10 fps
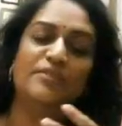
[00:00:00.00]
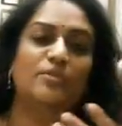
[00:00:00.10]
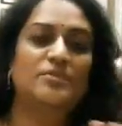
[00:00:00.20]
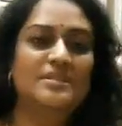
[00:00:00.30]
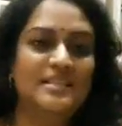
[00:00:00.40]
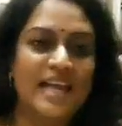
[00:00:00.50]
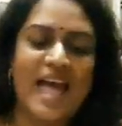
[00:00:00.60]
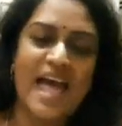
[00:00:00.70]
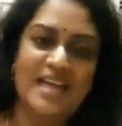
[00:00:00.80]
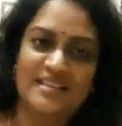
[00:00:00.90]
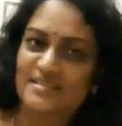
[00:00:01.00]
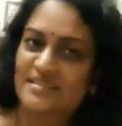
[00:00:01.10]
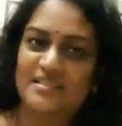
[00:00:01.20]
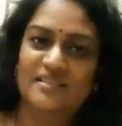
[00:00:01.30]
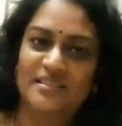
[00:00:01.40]
we don't say
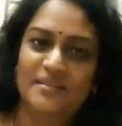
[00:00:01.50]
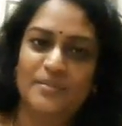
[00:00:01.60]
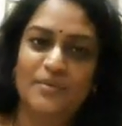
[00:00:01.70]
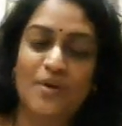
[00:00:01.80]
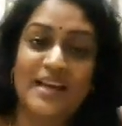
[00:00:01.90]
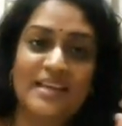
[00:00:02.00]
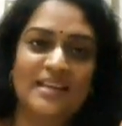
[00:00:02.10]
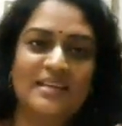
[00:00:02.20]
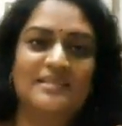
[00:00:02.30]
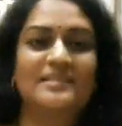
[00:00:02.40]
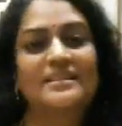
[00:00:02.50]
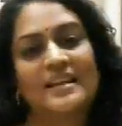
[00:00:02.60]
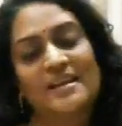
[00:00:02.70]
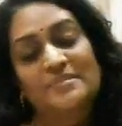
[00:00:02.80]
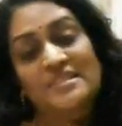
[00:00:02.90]
ant, but why is it
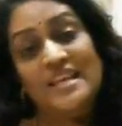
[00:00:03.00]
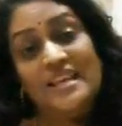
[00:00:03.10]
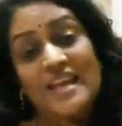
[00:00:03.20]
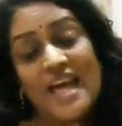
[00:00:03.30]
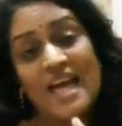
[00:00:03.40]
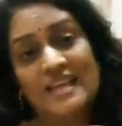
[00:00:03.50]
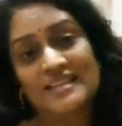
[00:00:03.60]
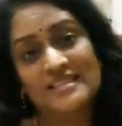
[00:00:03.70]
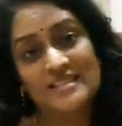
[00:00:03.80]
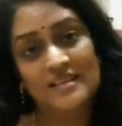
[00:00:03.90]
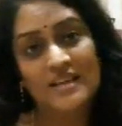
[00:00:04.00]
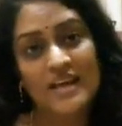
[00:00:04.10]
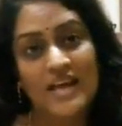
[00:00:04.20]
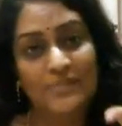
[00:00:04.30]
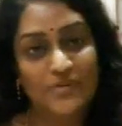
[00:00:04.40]
that I am saying act?
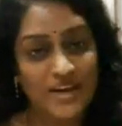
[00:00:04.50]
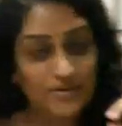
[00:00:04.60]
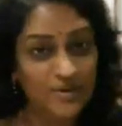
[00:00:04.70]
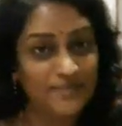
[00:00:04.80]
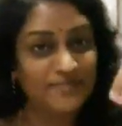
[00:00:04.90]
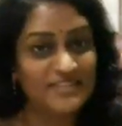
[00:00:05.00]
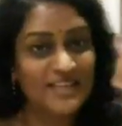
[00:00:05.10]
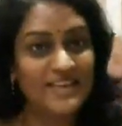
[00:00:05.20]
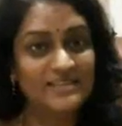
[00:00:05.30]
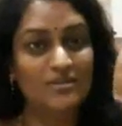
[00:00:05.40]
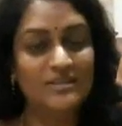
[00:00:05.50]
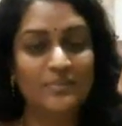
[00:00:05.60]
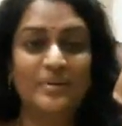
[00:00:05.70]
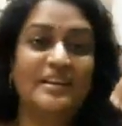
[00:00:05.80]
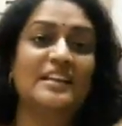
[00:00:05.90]
I am trying to emphasize on
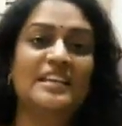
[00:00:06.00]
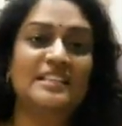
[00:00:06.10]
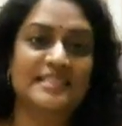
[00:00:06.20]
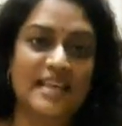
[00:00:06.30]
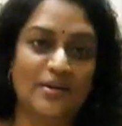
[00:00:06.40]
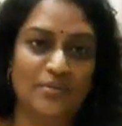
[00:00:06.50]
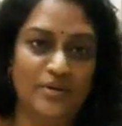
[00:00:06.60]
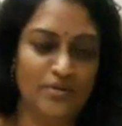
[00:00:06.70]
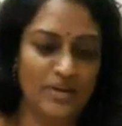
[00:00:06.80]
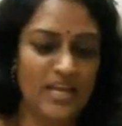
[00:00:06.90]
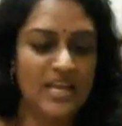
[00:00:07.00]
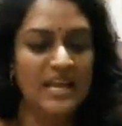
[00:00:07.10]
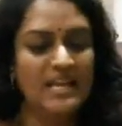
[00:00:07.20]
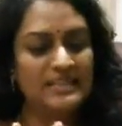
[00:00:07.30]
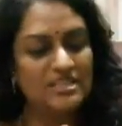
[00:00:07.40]
the beginning sound, okay.
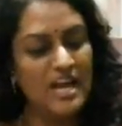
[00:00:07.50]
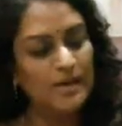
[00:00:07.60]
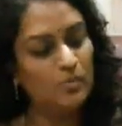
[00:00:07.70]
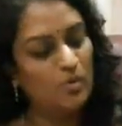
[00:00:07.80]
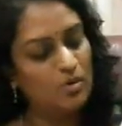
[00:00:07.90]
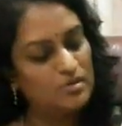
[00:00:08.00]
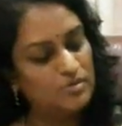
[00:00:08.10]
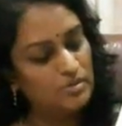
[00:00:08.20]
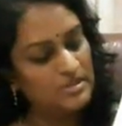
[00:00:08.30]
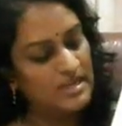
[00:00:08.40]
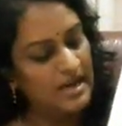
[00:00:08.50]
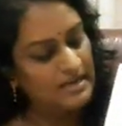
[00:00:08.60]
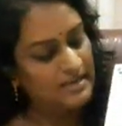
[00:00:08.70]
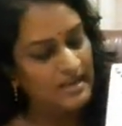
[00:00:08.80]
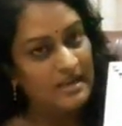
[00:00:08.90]
And the child will also start